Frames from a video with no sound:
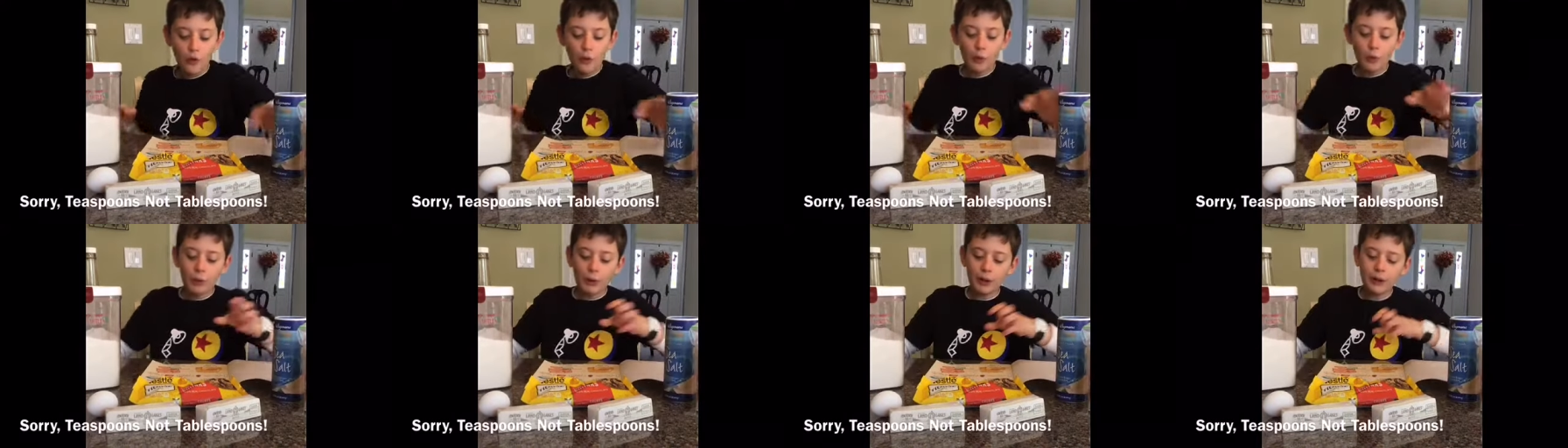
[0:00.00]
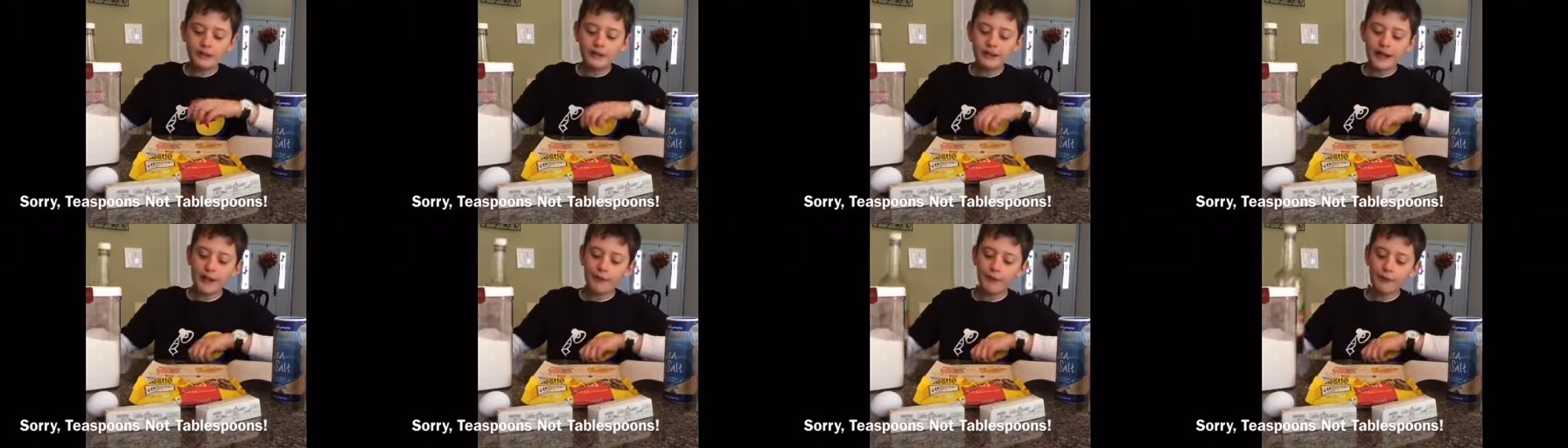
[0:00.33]

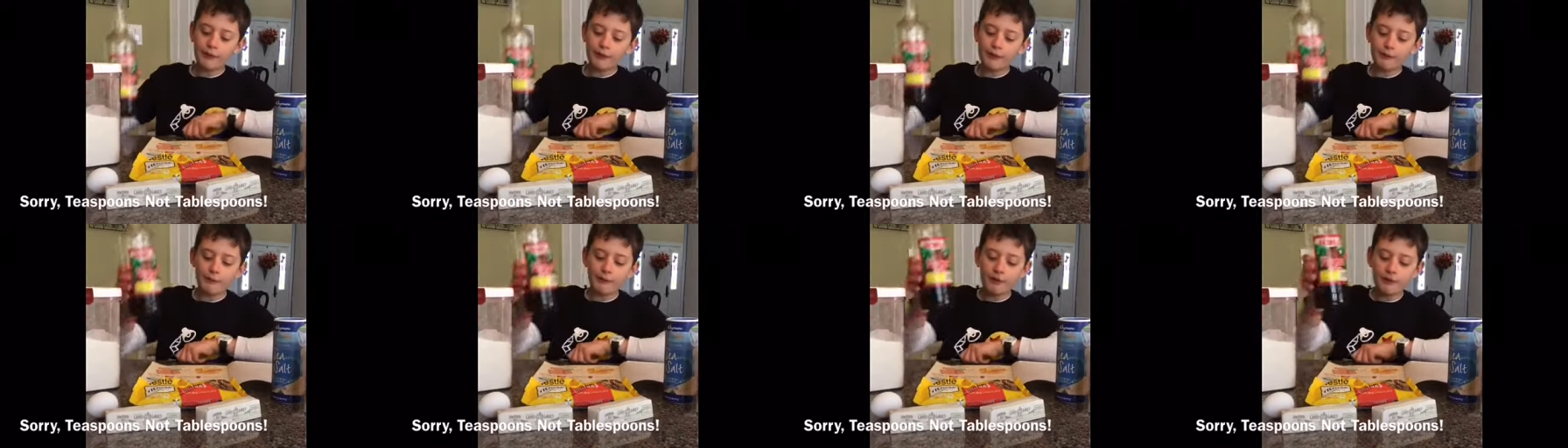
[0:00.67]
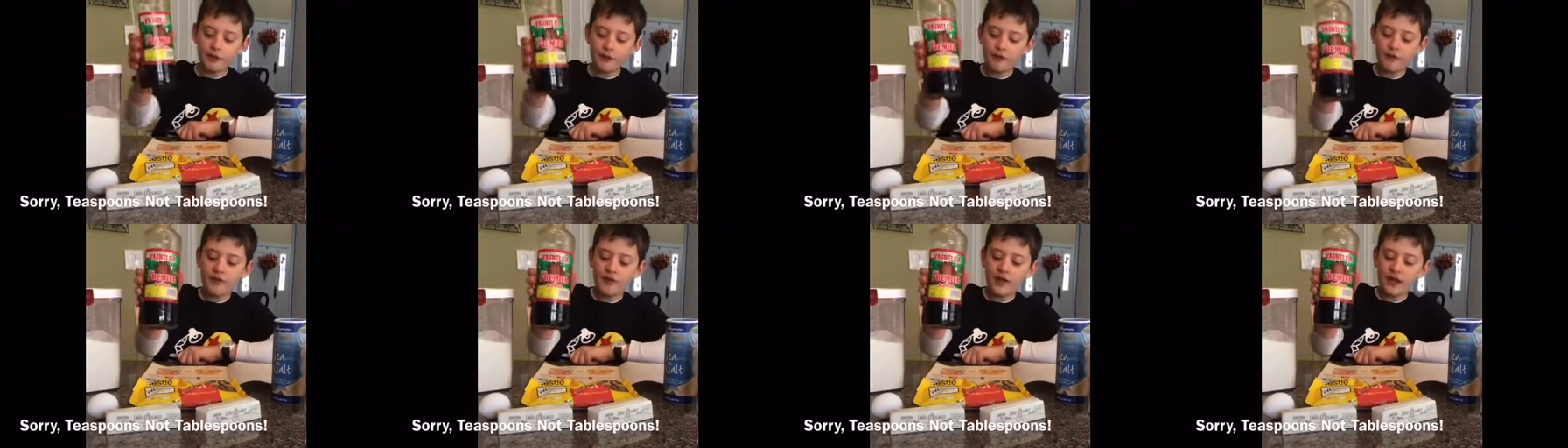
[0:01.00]
1 tablespoon
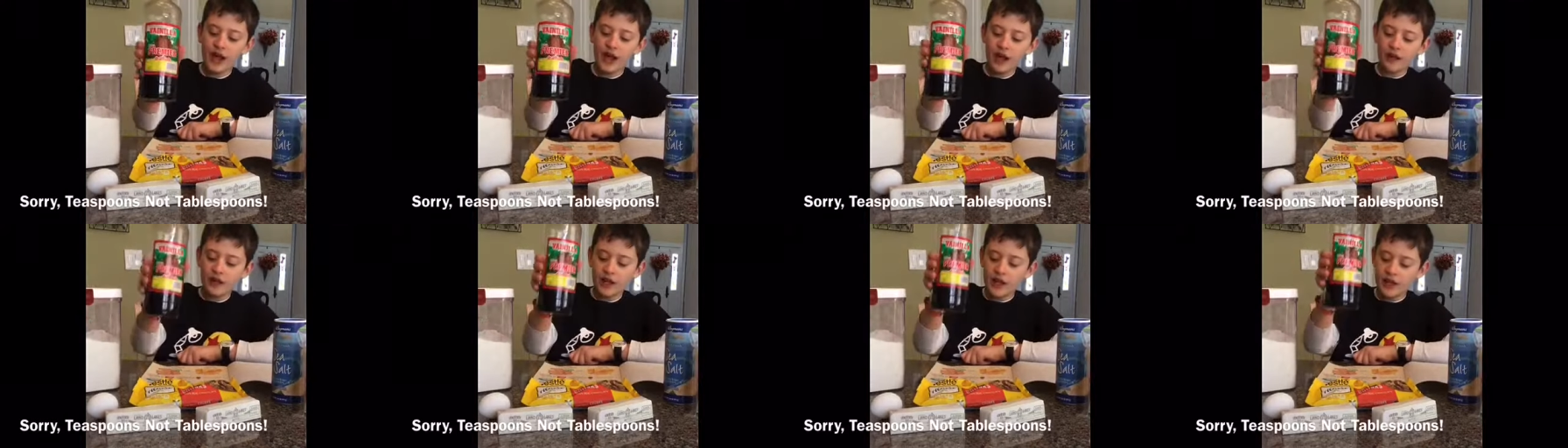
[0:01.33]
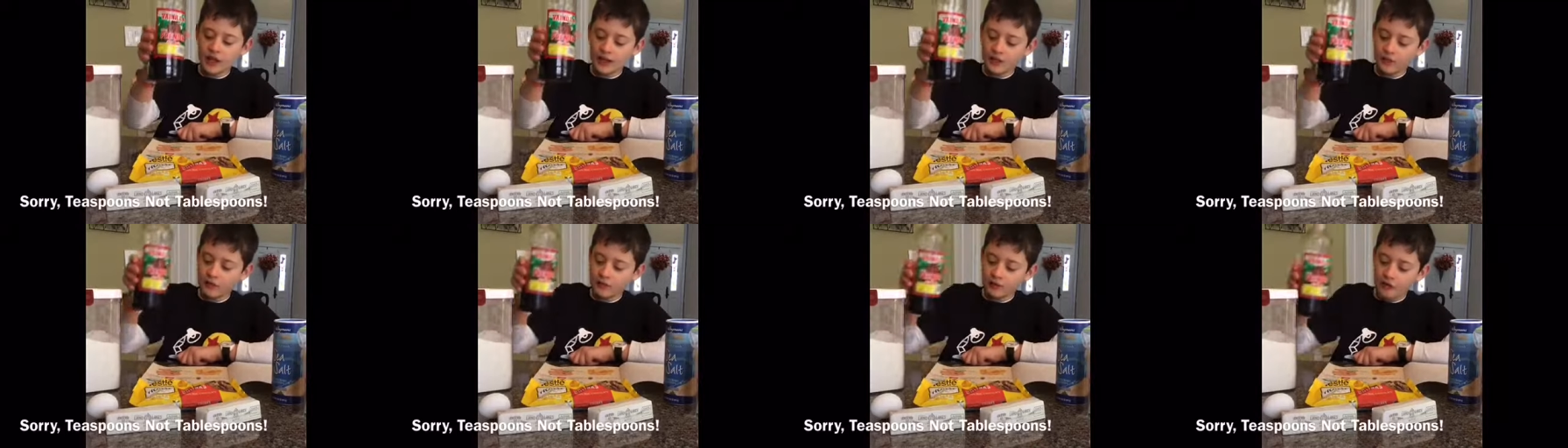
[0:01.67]
of vanilla
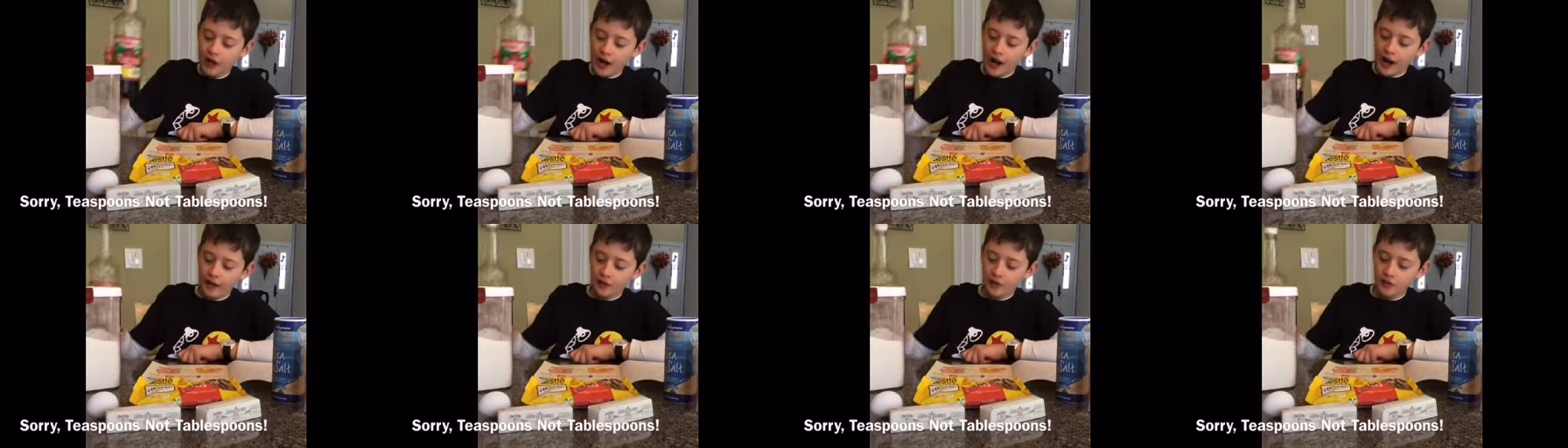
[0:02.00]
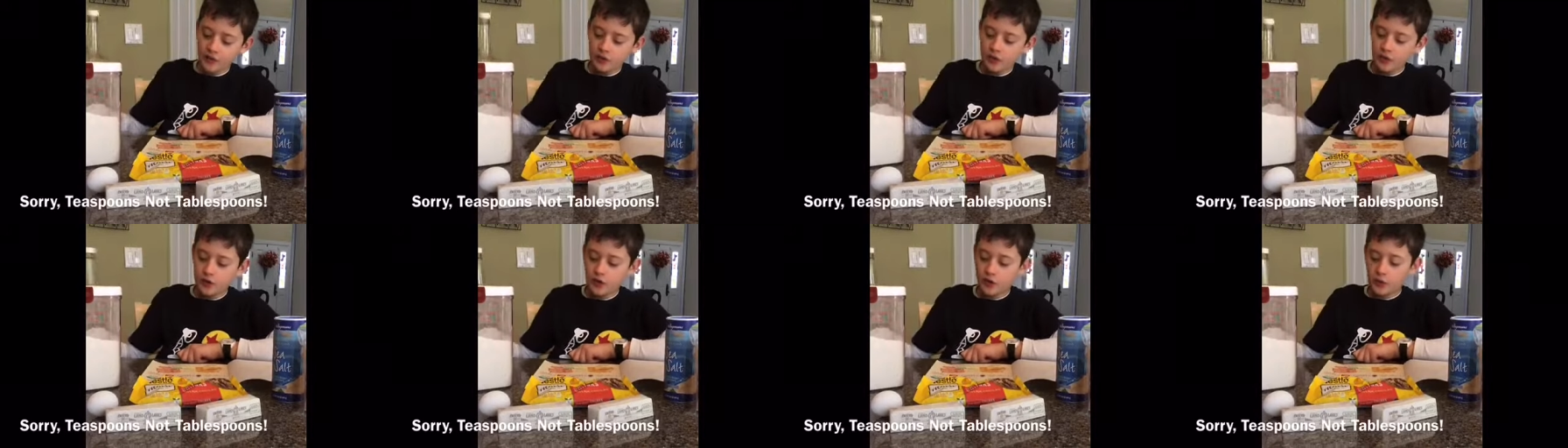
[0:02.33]
extract,